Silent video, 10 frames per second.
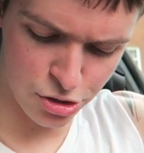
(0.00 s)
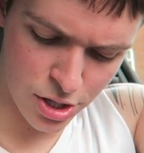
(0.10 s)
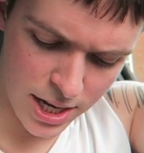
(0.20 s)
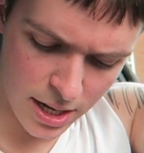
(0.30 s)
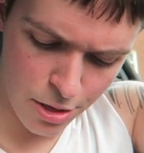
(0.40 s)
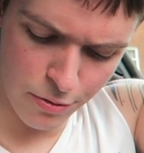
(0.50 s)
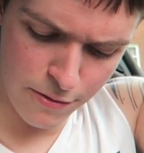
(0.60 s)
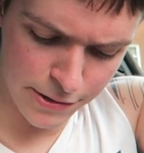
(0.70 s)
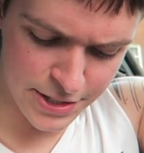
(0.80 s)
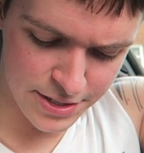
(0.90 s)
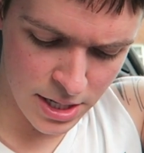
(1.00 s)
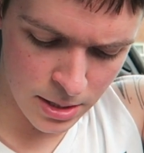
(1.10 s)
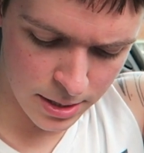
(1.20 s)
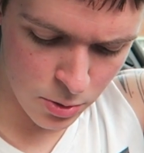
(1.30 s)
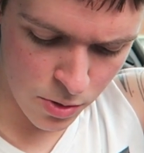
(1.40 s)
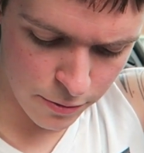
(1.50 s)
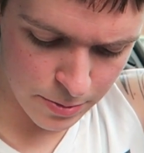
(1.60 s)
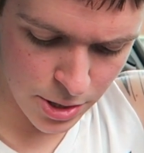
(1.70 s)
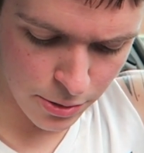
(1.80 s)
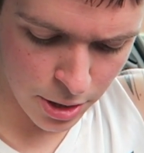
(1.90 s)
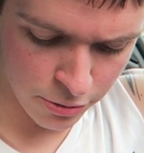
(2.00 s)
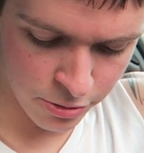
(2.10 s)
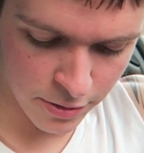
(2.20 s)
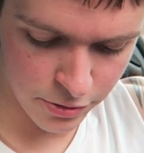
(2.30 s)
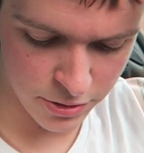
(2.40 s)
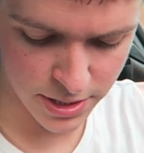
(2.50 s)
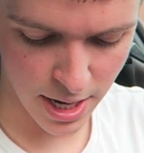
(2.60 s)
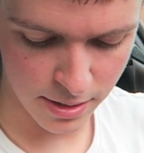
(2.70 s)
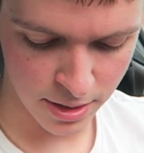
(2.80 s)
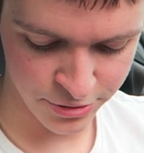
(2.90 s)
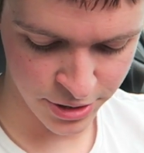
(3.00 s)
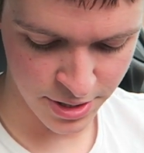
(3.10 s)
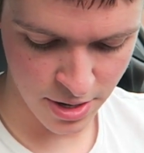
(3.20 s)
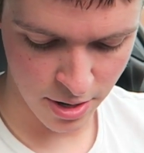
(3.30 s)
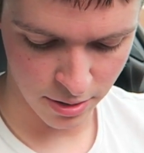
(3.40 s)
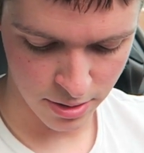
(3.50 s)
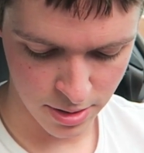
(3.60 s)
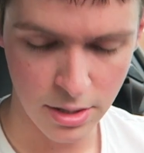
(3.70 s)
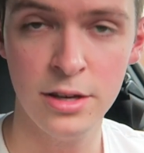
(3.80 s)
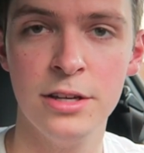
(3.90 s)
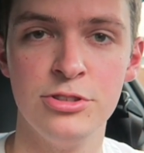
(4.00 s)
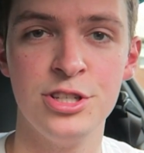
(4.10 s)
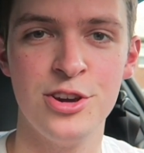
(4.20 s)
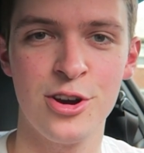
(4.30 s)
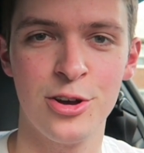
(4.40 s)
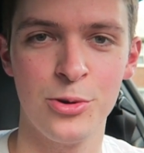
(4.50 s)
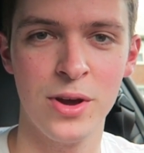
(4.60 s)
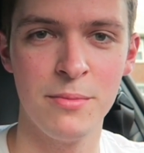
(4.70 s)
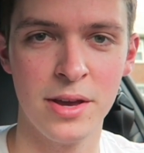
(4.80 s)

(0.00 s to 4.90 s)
should I get a 350Z like the one from Tokyo Drift, or a Skyline GTR? GTR all the way,